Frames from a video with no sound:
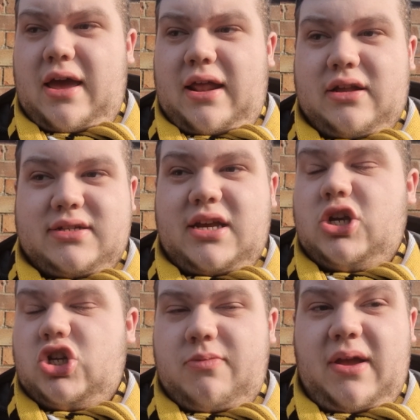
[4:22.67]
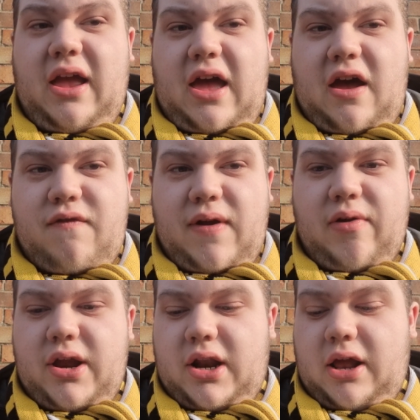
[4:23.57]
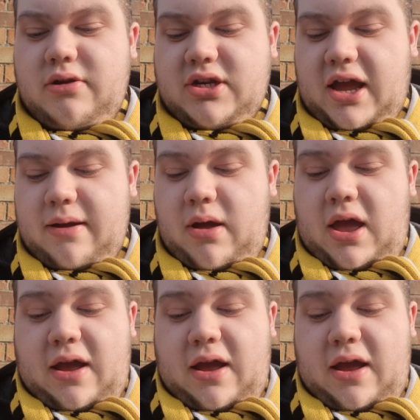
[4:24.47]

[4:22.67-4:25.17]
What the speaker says: As I say, it should be a very close game.